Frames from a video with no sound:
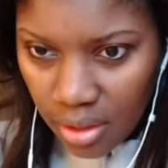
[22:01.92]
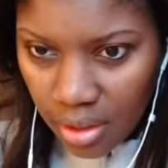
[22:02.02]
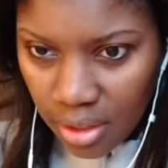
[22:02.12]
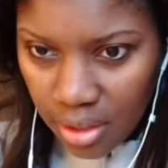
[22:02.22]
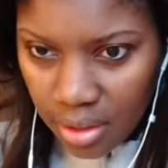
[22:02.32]

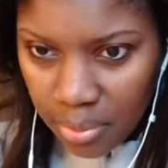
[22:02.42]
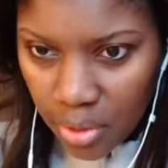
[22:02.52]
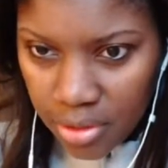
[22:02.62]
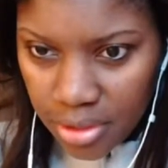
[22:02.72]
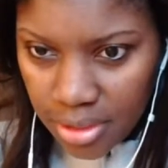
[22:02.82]
And
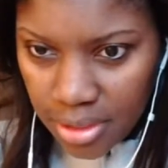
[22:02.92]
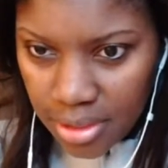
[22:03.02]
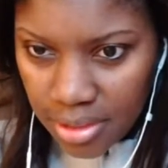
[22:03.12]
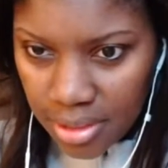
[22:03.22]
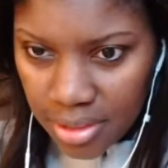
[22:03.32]
Marcy
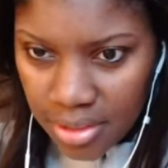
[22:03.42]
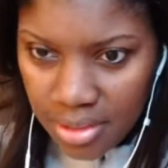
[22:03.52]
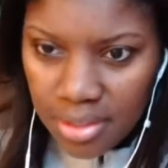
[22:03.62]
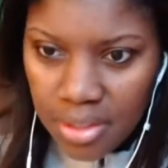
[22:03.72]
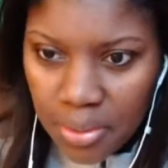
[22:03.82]
T
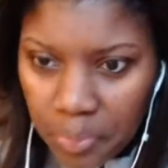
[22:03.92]
says,